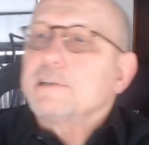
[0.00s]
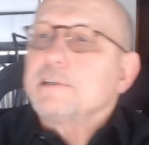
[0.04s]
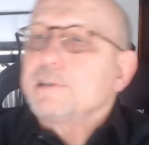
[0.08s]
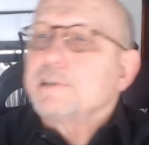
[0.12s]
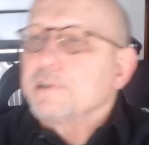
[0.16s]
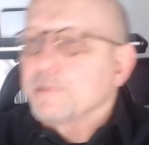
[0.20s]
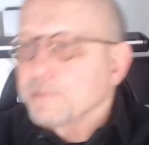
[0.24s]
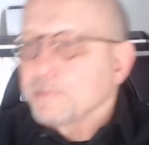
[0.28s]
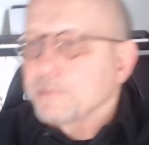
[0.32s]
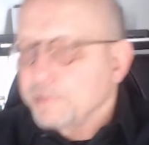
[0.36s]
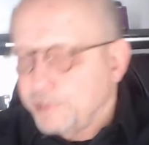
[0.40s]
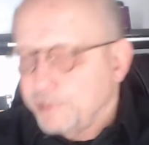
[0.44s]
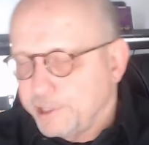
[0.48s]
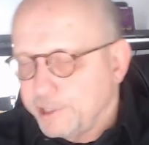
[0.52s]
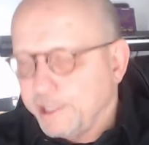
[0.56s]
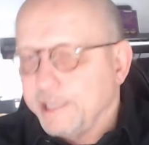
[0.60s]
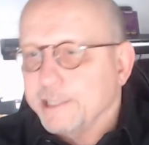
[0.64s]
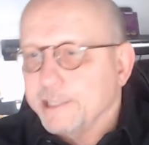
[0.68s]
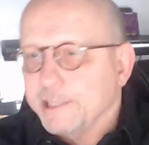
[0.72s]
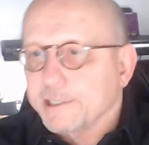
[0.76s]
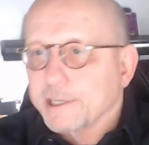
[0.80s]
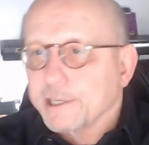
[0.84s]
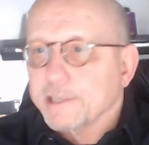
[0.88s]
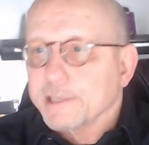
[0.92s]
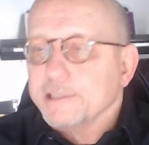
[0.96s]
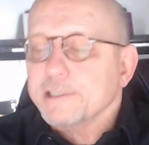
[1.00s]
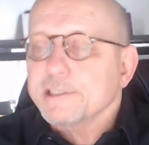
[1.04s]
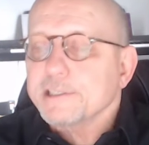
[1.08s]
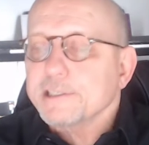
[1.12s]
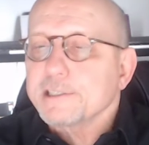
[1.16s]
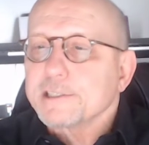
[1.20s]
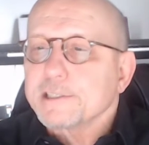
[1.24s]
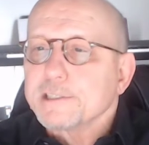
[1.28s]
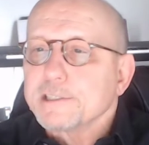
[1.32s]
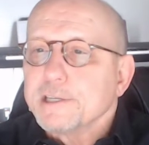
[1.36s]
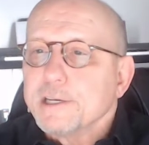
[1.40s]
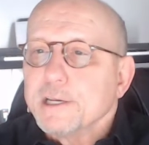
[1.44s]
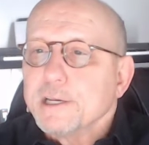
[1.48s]
until
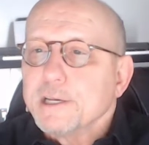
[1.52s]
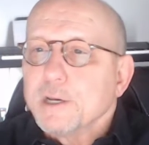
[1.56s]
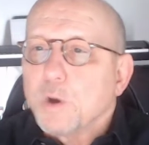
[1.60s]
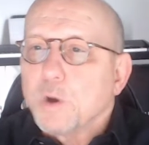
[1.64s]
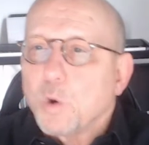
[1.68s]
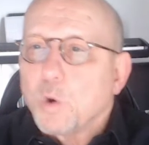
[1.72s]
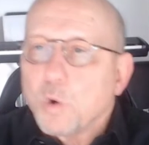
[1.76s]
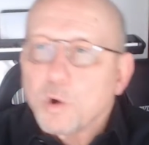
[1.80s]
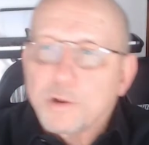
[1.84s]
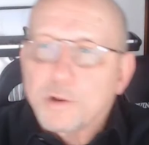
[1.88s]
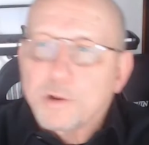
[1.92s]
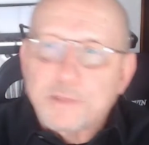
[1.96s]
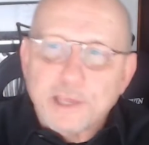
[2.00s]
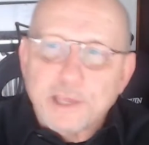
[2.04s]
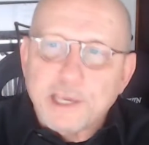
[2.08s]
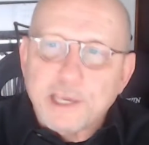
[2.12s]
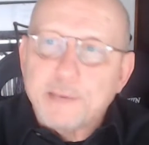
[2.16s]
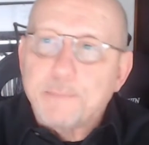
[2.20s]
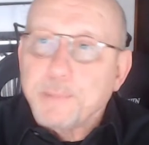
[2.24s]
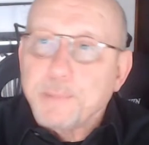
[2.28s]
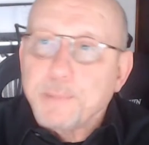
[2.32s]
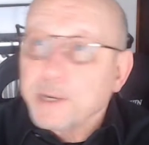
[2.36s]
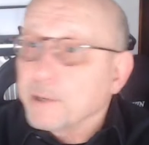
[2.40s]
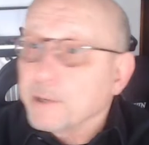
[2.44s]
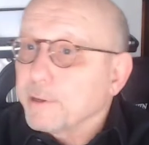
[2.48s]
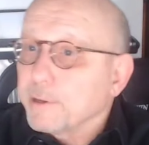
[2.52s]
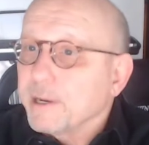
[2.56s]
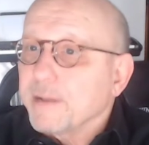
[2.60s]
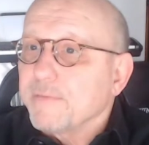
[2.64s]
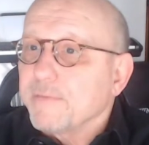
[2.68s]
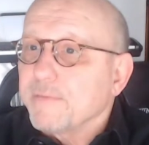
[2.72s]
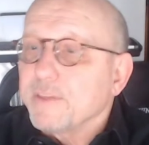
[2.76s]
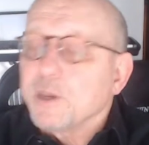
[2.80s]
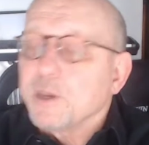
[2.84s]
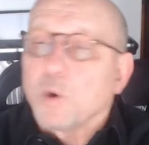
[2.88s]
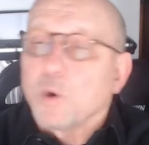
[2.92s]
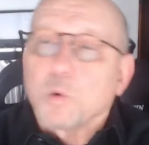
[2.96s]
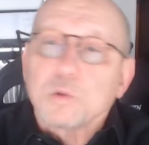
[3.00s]
Jesus, or the
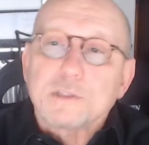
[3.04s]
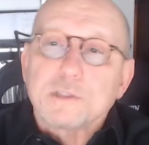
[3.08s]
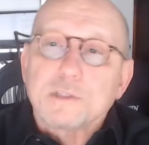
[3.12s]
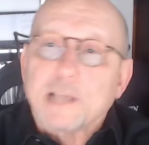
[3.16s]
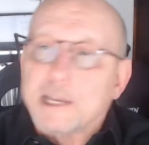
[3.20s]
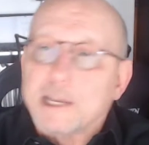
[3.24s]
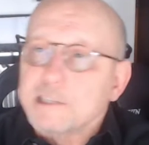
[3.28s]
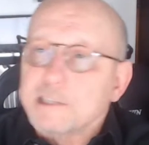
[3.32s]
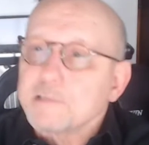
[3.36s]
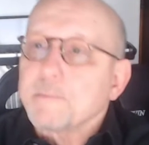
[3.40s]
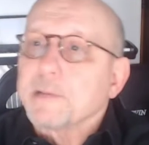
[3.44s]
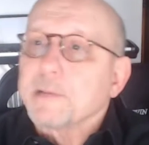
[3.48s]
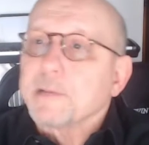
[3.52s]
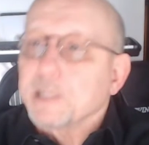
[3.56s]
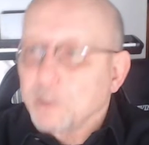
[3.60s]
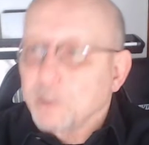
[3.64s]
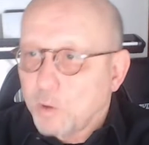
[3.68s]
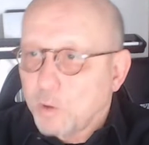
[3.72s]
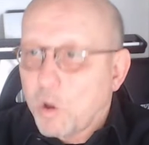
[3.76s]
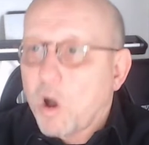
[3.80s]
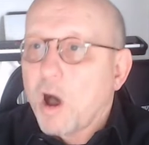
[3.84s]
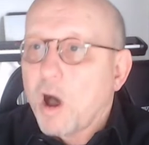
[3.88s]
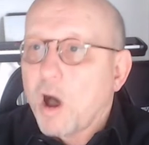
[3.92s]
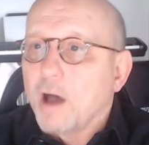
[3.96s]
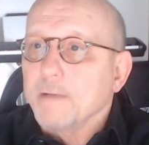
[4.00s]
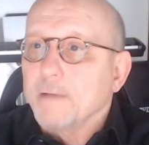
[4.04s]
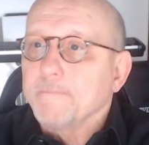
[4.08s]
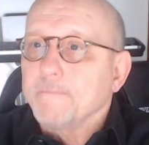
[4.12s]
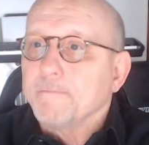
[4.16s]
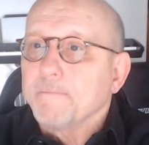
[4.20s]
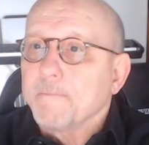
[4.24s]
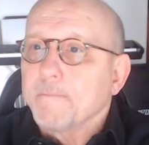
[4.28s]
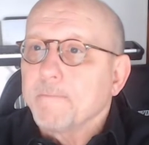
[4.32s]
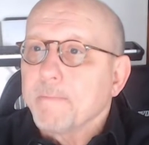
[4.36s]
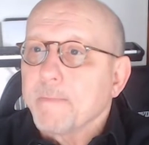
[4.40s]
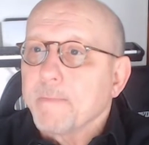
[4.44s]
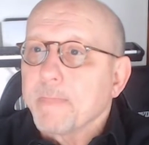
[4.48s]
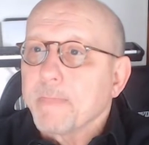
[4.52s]
period of the Old Testament law.
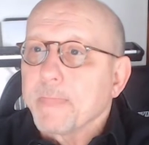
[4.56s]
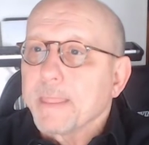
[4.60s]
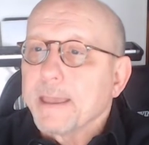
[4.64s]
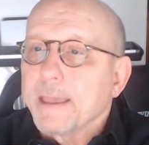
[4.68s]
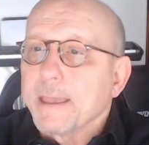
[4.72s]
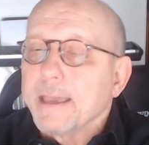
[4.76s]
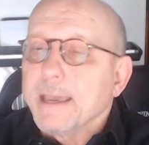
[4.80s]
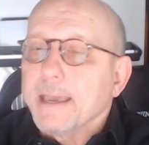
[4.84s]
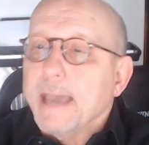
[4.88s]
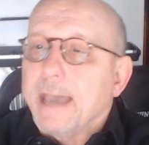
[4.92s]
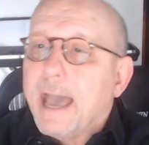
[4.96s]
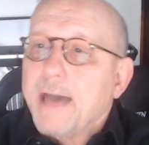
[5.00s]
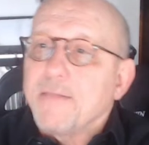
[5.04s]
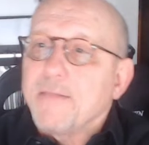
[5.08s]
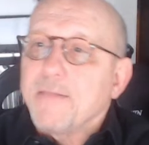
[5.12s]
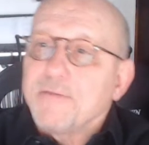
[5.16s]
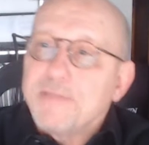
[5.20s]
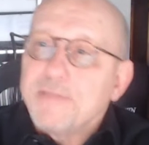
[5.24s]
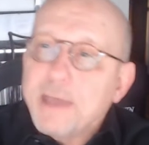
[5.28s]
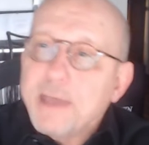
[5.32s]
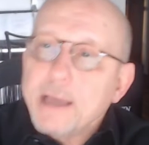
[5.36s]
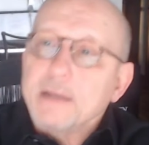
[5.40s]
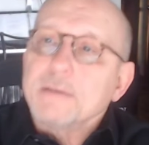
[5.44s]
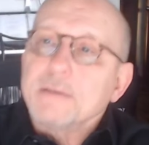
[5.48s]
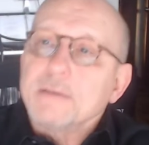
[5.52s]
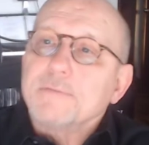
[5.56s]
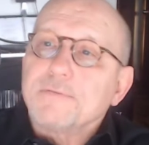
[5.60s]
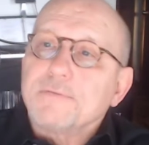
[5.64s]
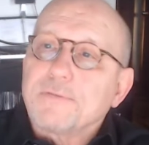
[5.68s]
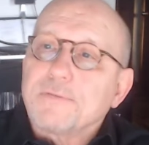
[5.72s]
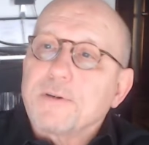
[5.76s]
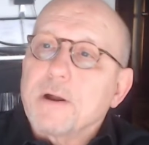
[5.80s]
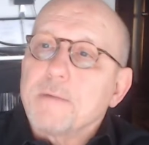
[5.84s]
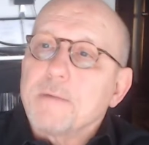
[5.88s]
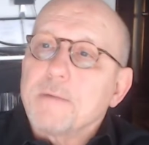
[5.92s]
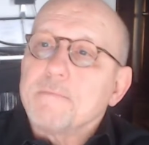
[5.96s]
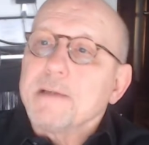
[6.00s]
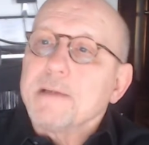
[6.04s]
And then
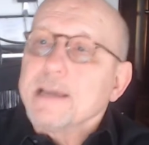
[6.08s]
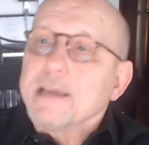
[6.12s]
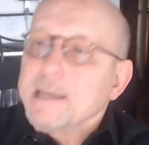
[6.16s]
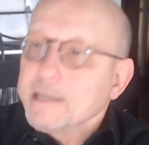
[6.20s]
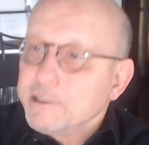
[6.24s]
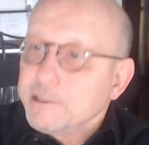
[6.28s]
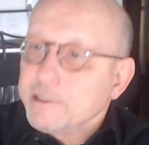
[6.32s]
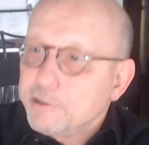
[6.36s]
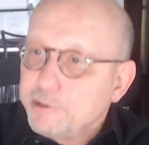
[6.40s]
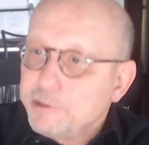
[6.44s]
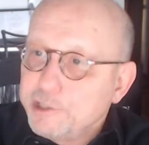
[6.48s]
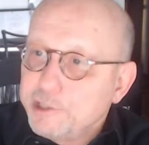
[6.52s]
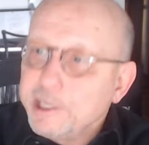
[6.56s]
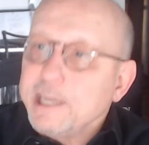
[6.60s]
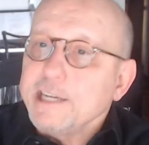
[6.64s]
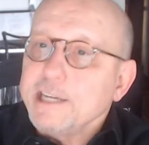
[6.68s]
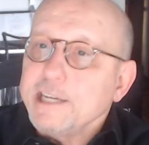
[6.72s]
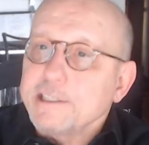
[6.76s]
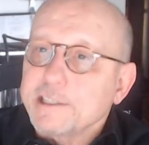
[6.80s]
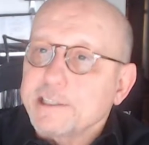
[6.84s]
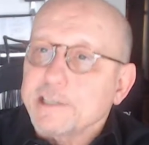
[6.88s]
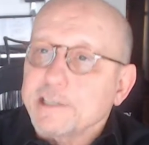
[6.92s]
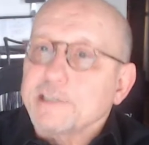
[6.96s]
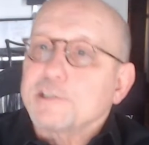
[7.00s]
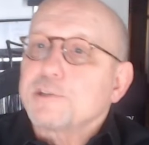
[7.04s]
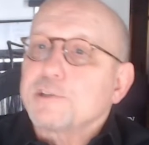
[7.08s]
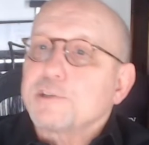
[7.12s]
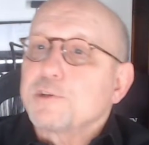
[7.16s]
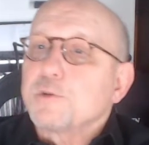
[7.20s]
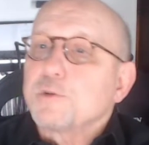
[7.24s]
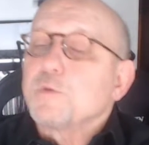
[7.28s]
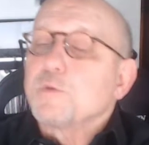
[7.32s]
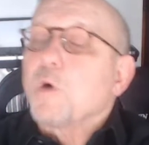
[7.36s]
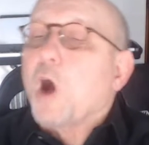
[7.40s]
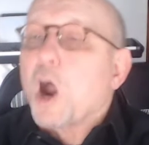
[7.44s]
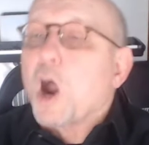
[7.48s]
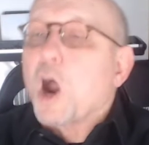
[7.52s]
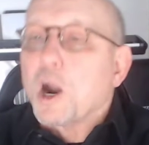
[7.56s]
from Jesus
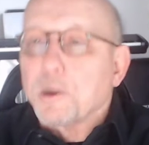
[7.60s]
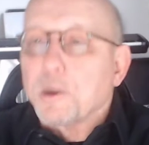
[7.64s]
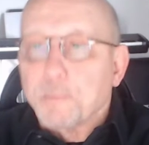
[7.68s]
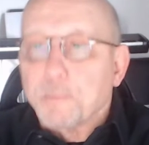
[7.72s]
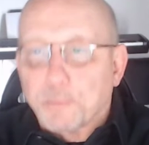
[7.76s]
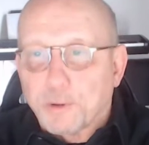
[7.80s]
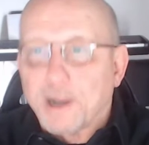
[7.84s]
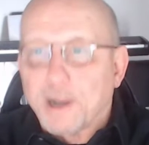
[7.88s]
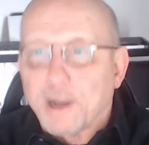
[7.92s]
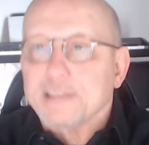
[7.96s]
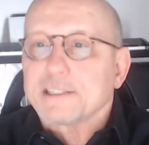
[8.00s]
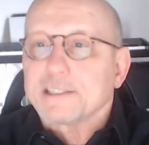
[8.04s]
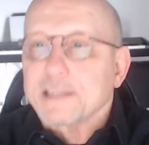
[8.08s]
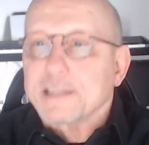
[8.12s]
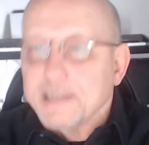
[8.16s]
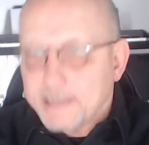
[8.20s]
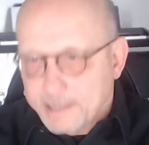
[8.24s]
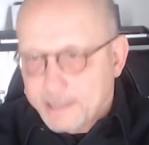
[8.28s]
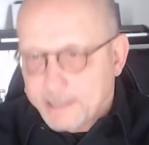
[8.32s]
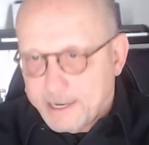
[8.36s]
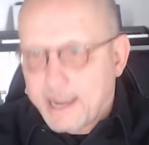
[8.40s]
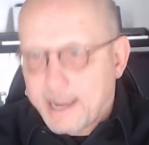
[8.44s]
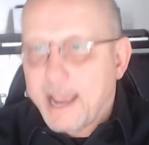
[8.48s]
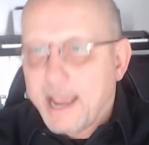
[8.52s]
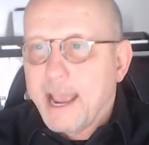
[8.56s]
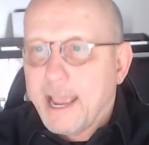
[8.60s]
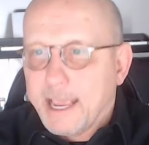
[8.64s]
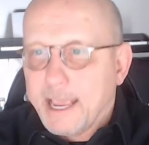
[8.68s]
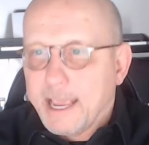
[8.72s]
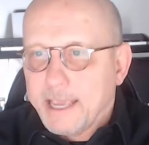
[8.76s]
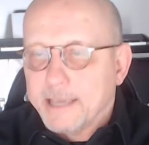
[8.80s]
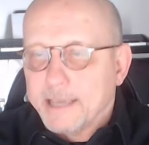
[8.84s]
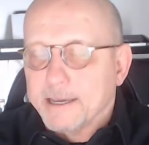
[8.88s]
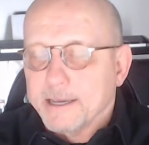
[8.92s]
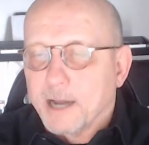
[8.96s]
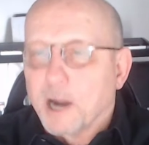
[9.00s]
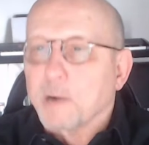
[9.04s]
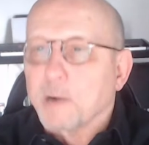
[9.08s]
to our present
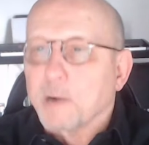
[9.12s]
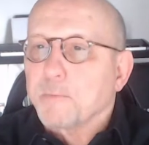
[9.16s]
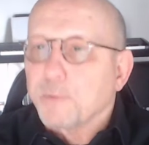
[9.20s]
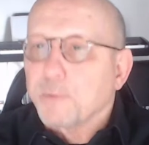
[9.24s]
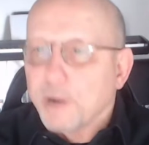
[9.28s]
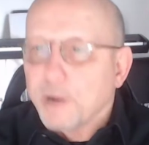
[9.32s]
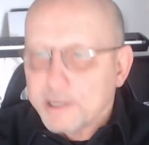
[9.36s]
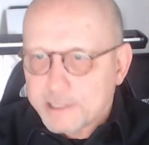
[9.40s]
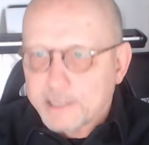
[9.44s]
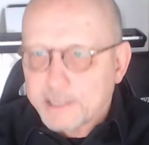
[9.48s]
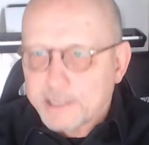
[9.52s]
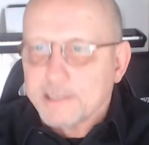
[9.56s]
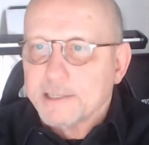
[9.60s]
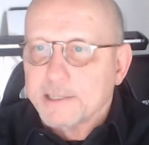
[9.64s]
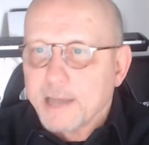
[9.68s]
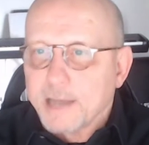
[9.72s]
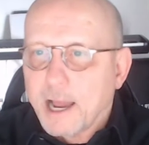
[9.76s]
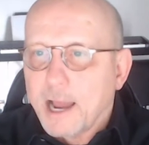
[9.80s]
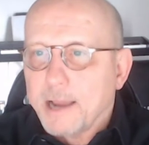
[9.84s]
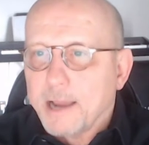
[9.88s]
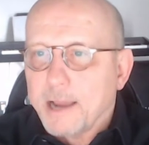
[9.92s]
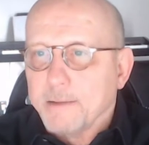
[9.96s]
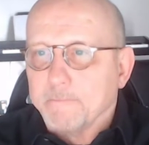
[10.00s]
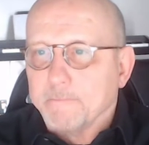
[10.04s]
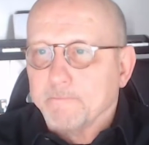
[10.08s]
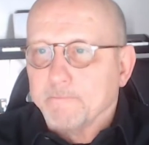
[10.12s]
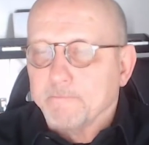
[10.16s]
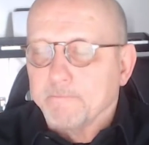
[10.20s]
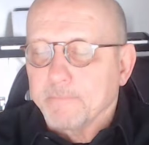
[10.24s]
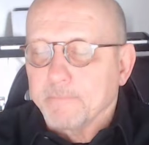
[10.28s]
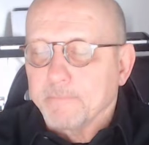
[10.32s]
day, our present time.